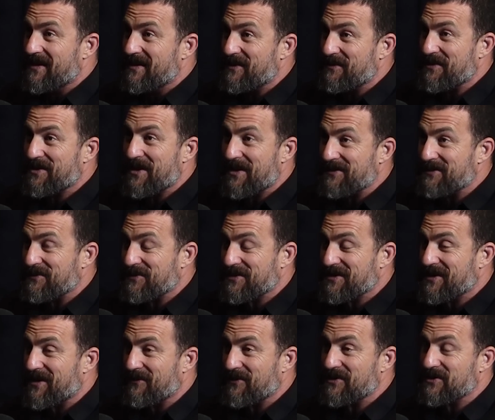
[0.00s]
your
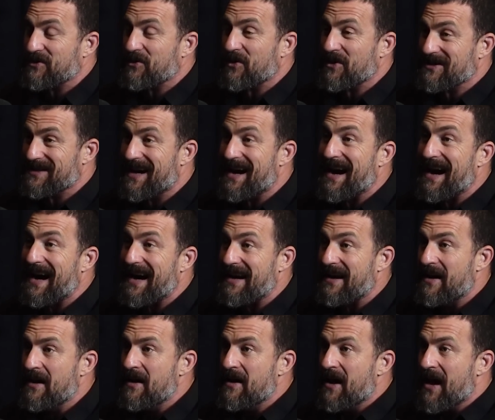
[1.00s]
recovery score is high.
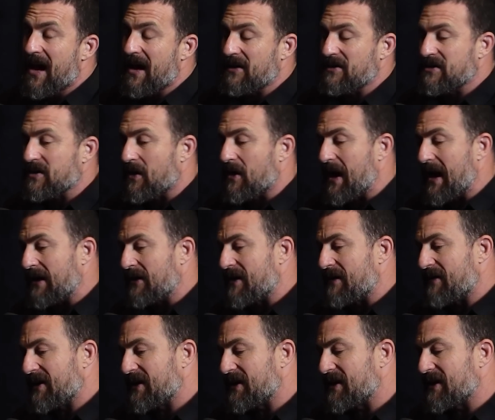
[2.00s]
And so I don't
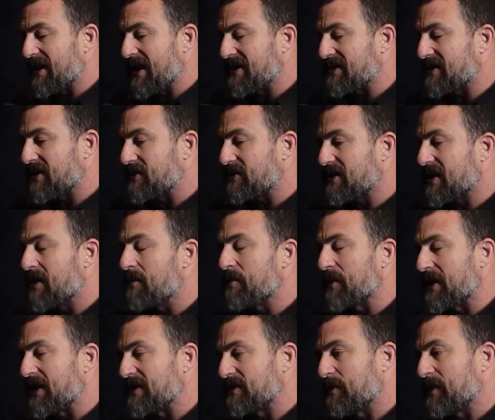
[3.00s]
have anything against those
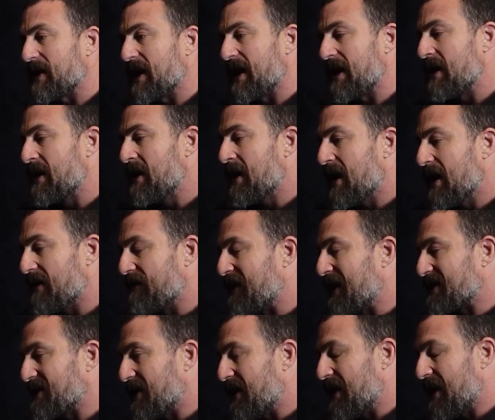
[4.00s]
companies, but in
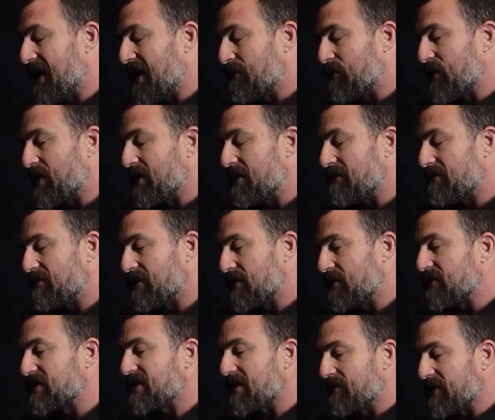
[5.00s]
fact, we
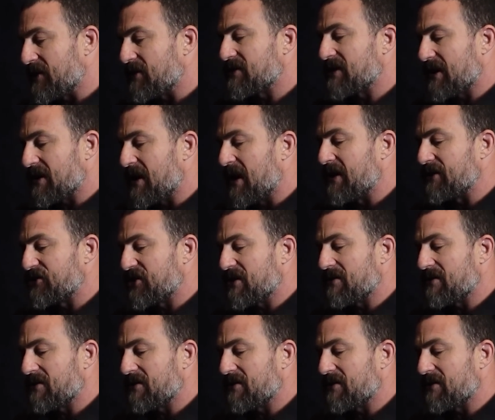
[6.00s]
use some of their technology.